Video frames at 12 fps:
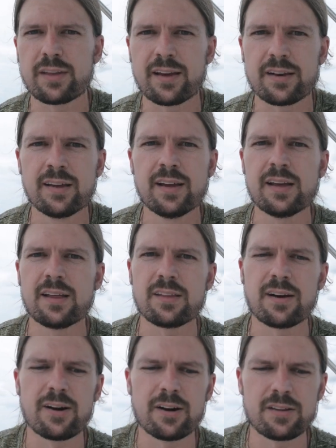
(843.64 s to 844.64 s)
then
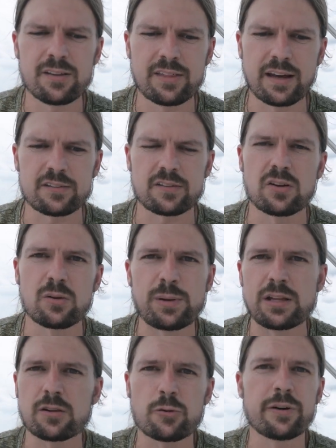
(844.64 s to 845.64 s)
uh, that's going to
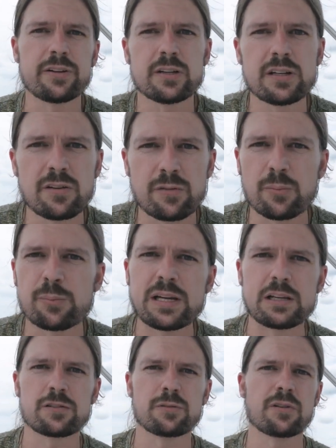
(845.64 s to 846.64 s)
be the quality of the
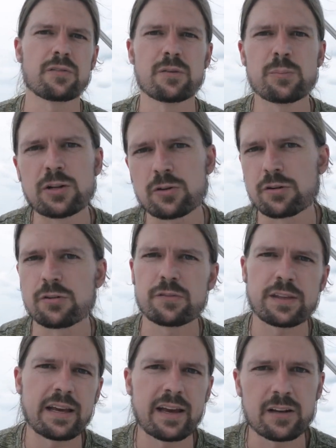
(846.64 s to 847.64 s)
meat or of the milk or of
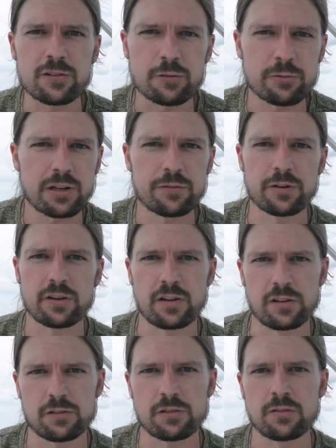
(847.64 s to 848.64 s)
the eggs or whatever it
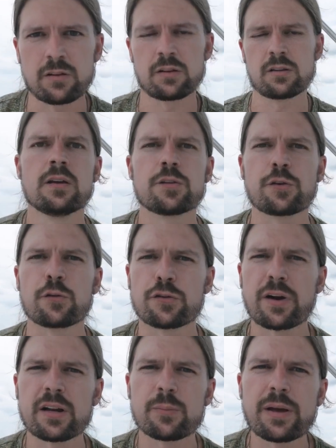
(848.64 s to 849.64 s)
is. So
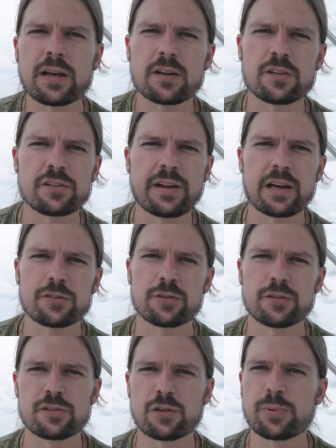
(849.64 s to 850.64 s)
try to make it as
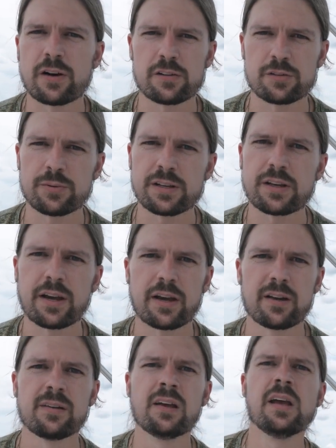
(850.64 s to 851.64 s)
natural as you possibly
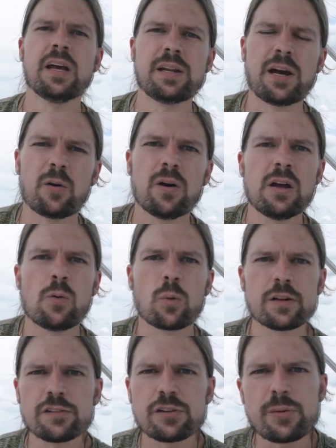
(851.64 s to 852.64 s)
can. Now,
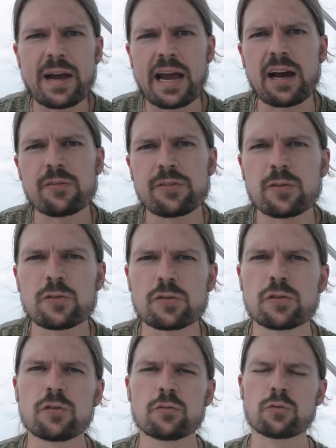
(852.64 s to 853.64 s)
once you have those
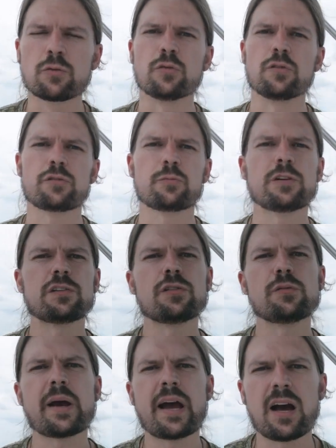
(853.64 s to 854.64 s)
two rules, once
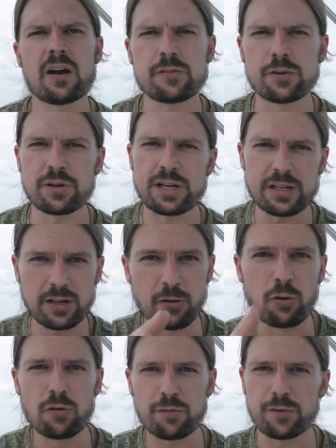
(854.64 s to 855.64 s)
you have you're eating
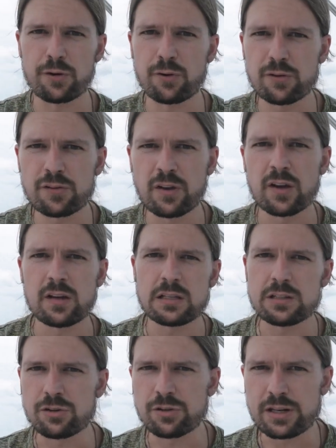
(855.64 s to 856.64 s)
whole foods
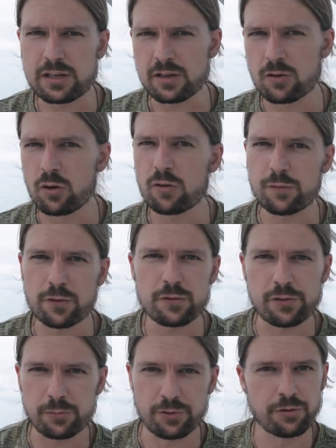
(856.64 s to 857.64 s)
and you're eating whole
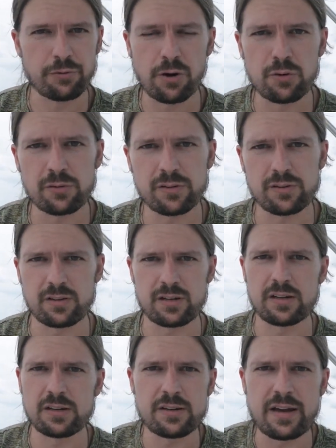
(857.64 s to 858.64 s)
foods that were grown
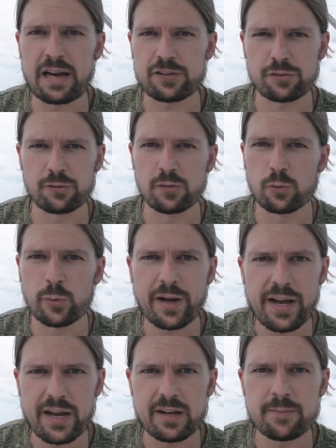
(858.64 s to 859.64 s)
in a natural
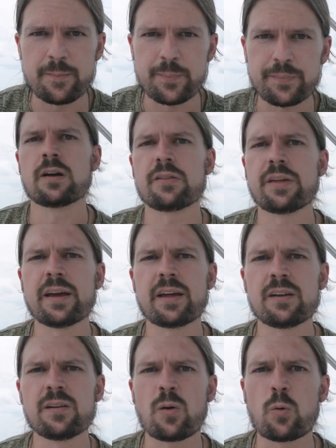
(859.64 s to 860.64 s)
way,
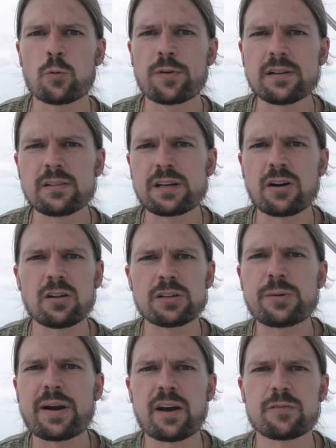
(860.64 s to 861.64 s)
then really all
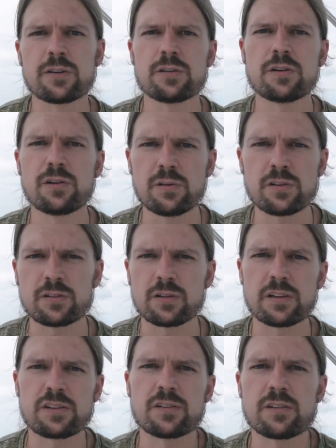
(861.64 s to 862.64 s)
you have to do is to
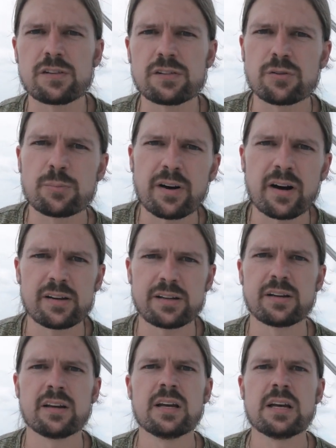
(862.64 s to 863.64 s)
listen to your
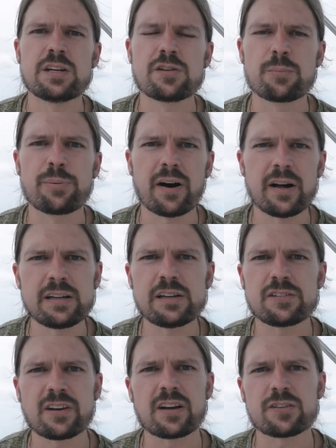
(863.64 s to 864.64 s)
body. Your body
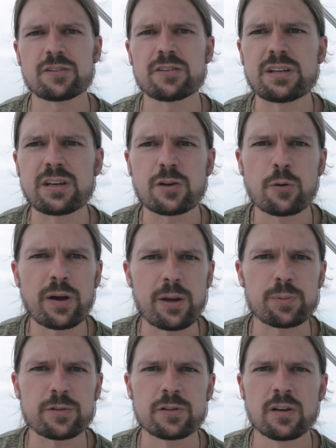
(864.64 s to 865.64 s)
is actually
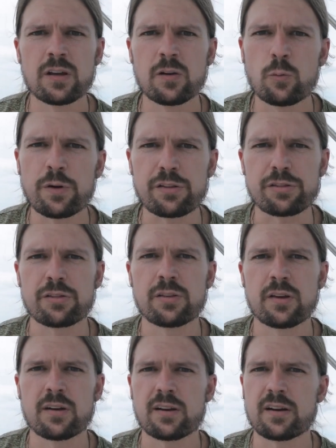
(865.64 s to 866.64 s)
equipped with
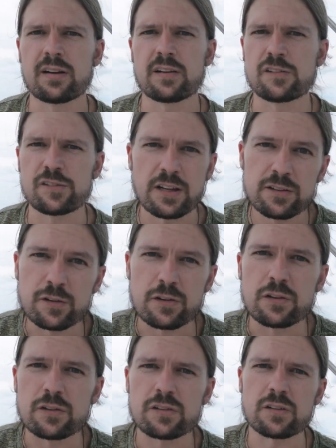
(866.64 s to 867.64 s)
uh,
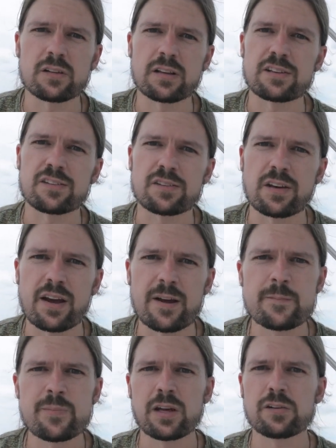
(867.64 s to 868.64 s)
sensors, let's
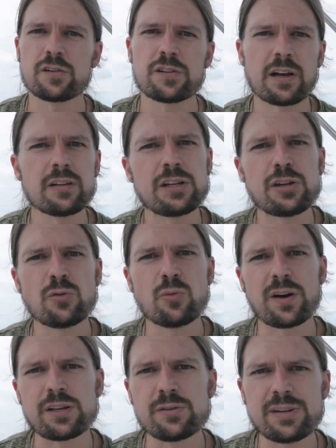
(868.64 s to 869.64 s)
say, to tell you
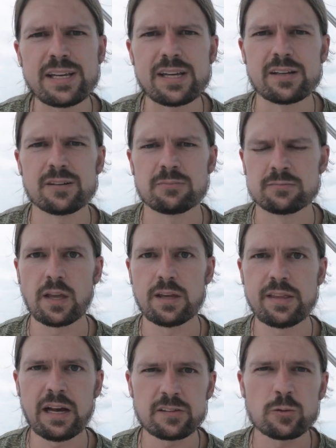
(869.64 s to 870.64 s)
what you need.
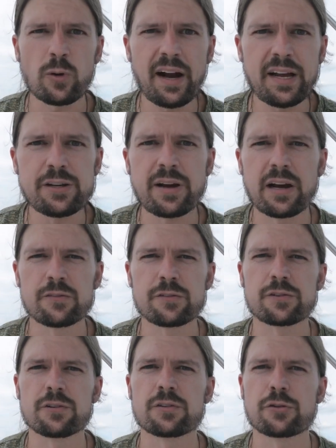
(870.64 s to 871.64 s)
And that's why you have
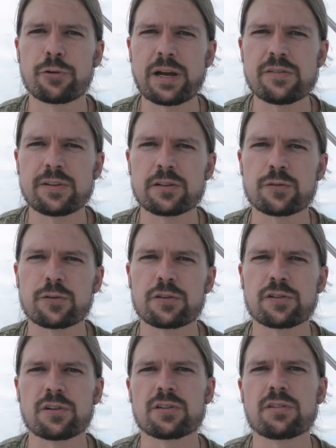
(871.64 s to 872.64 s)
certain cravings for
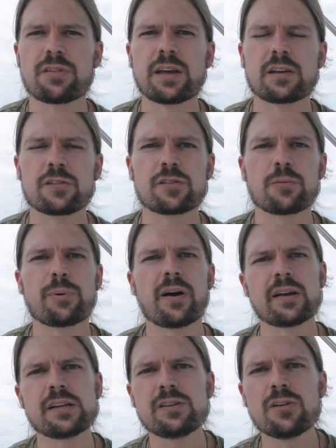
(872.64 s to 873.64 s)
certain things. Your
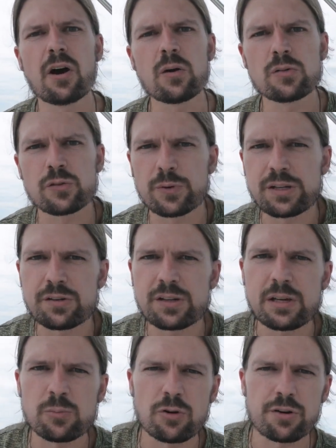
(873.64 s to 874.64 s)
body knows when you
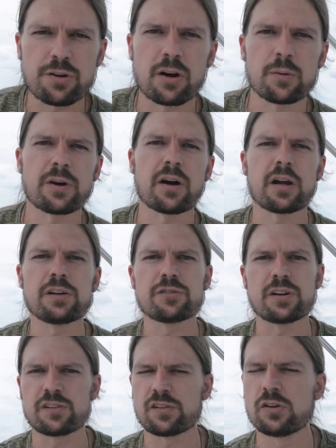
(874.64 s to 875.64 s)
need more
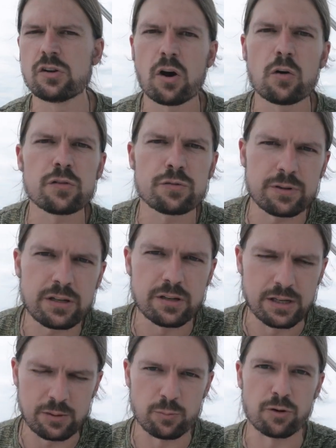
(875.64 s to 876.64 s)
carbohydrates. It knows when you
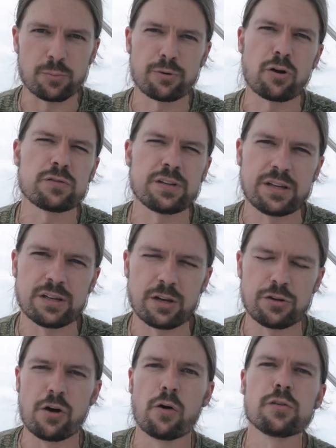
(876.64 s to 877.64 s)
need more protein. It
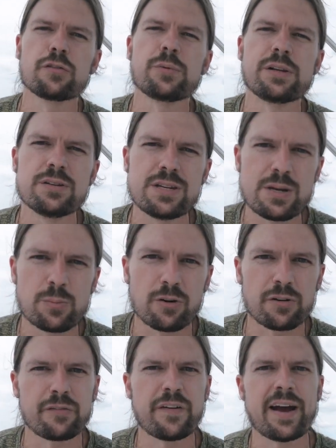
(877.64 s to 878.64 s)
knows when you need
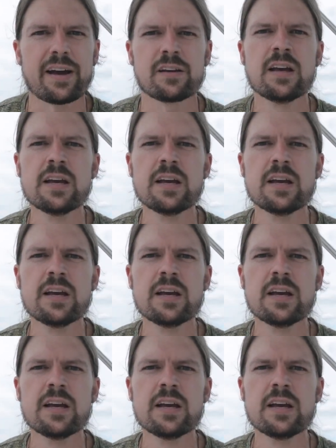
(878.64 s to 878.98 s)
more fat.